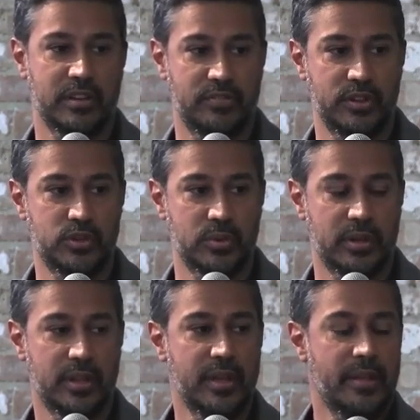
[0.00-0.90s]

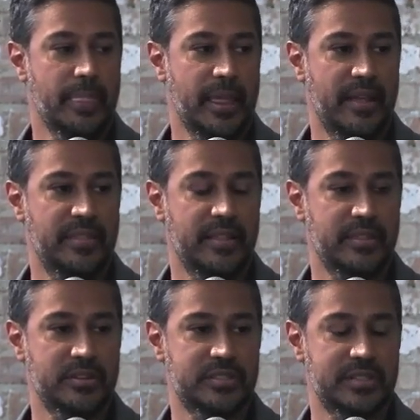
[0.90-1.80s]
individual, and then
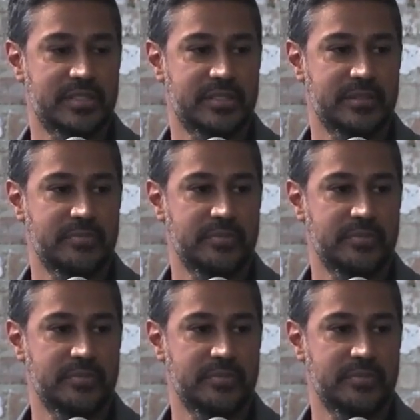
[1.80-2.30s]
there's this